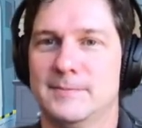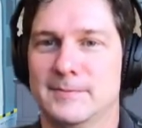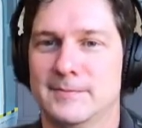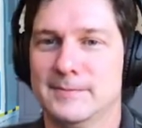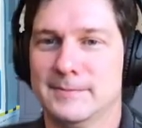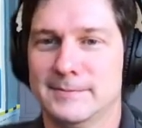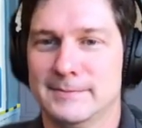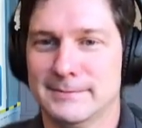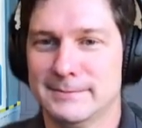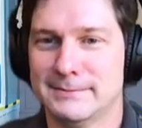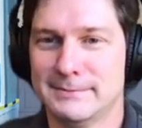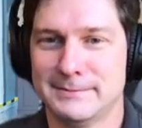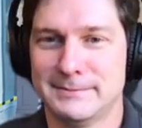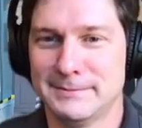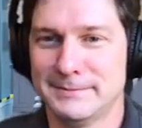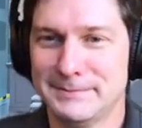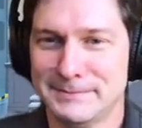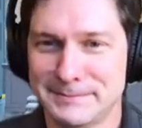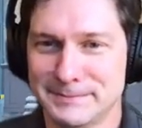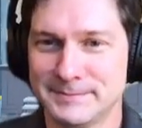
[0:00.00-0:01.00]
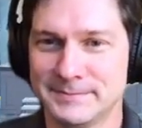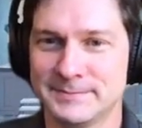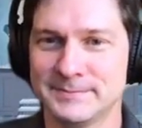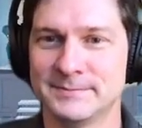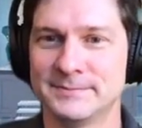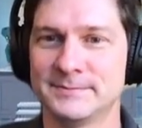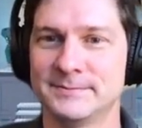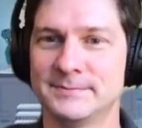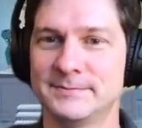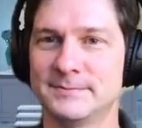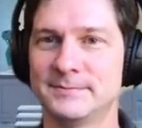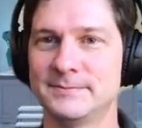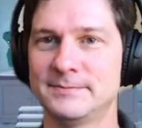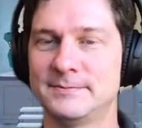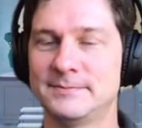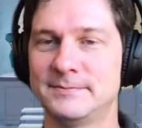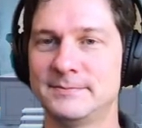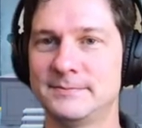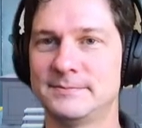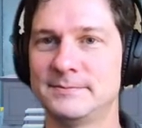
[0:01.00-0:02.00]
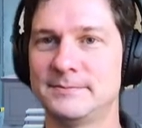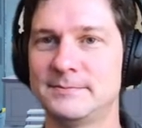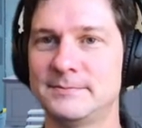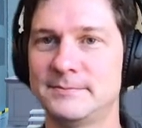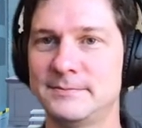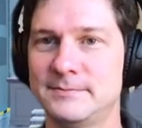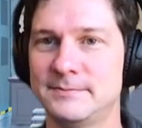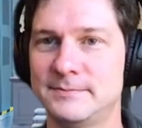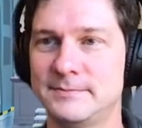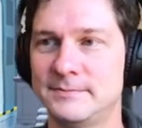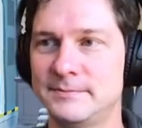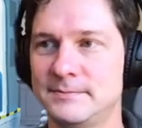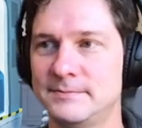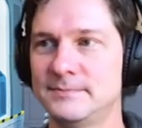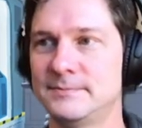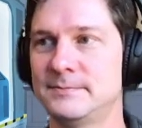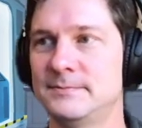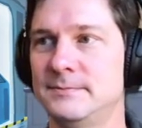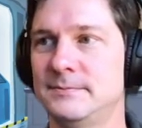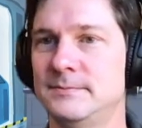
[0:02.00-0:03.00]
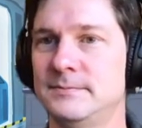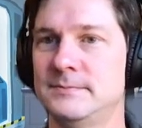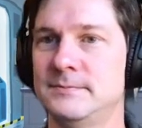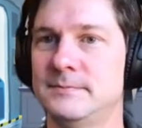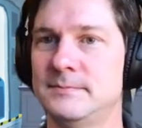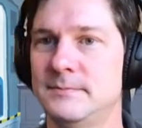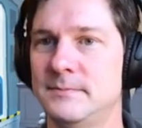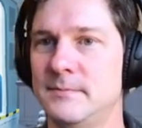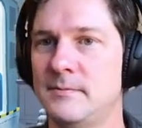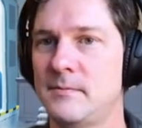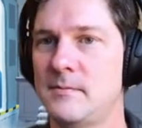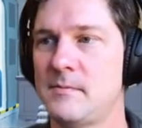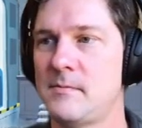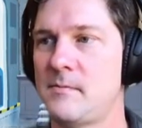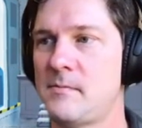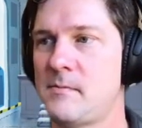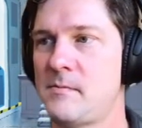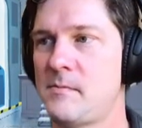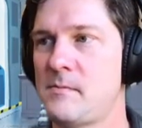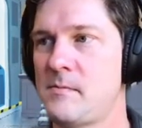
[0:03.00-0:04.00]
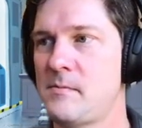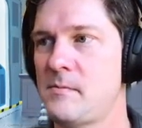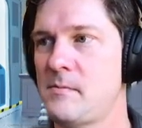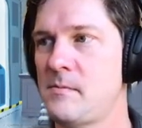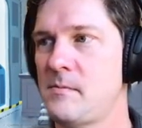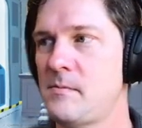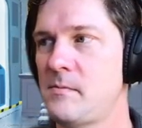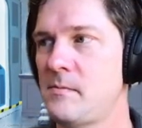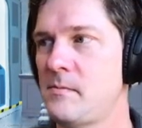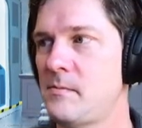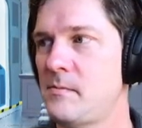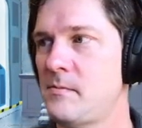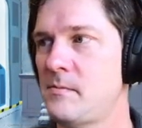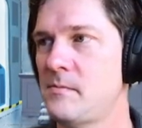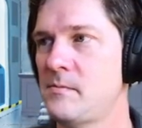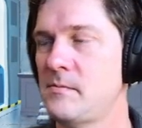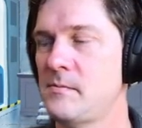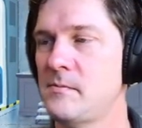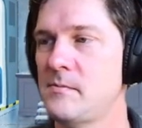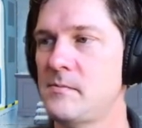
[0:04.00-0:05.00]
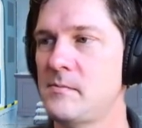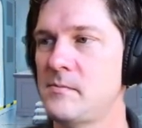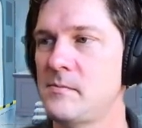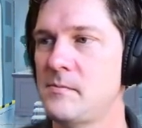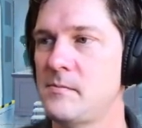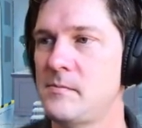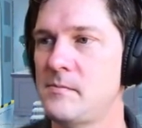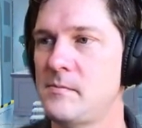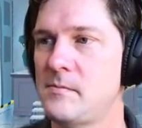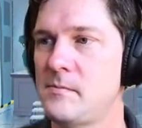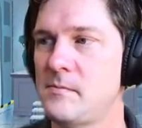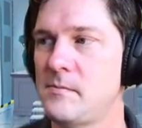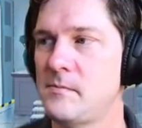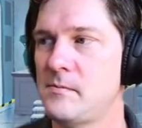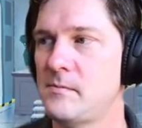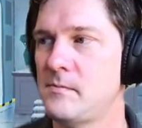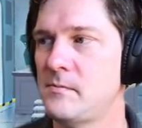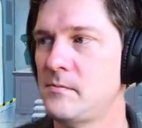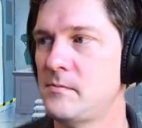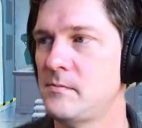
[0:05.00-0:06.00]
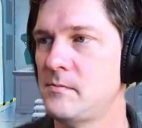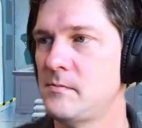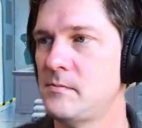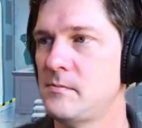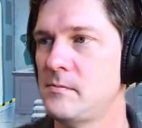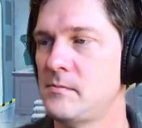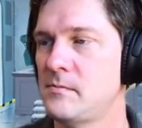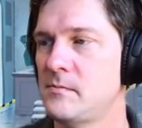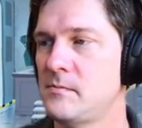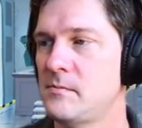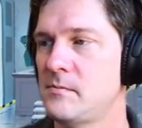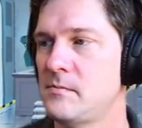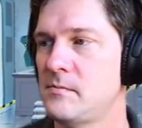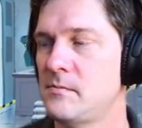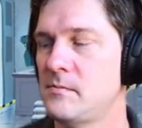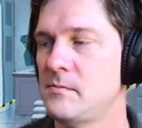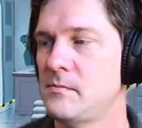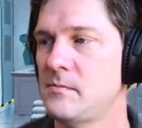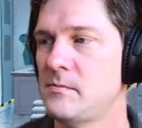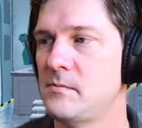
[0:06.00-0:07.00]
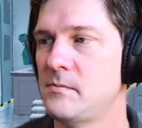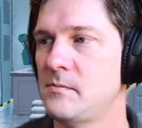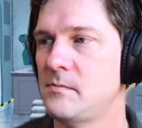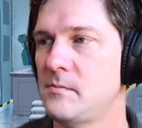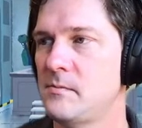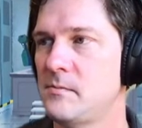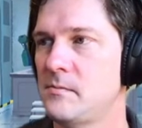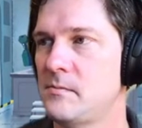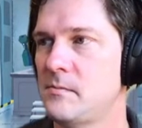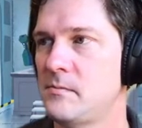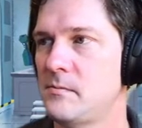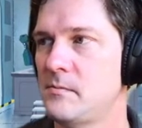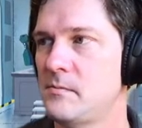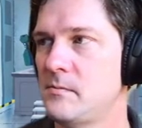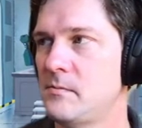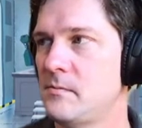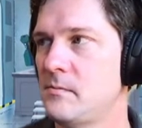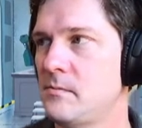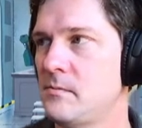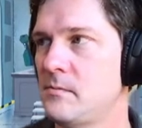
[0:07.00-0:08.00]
(silent)